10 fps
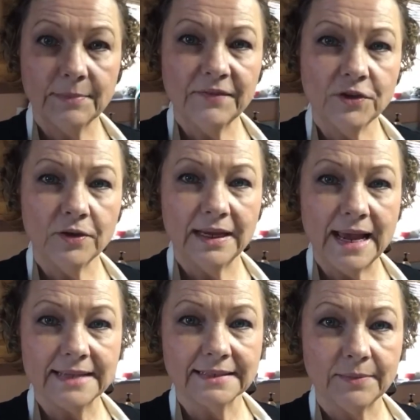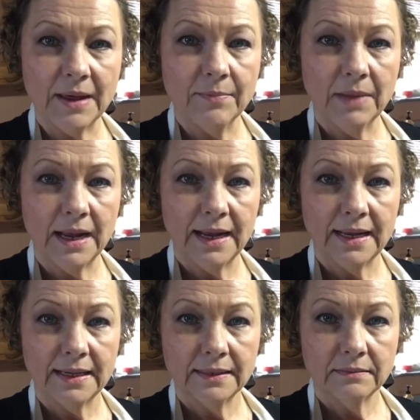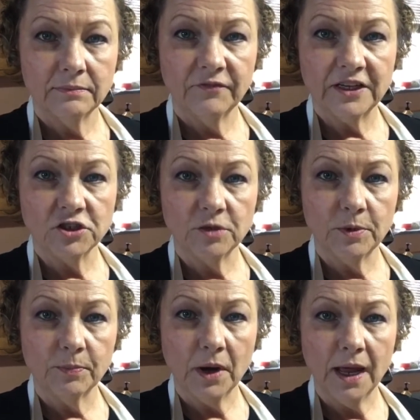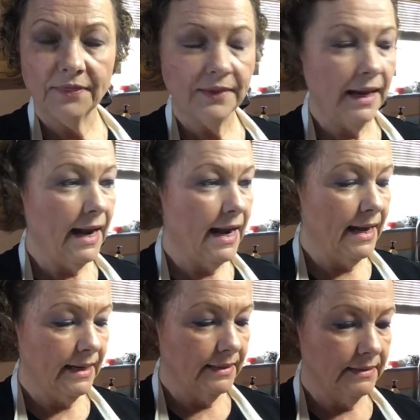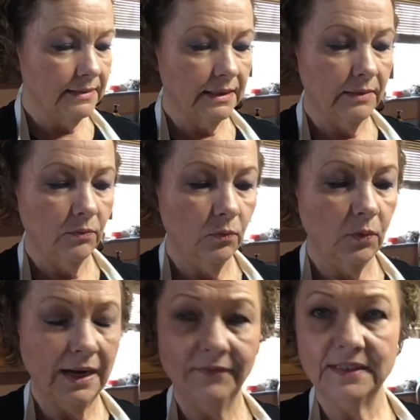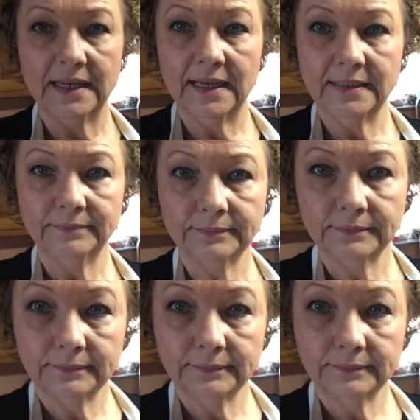of you had asked about my vegetable broth and what I've done,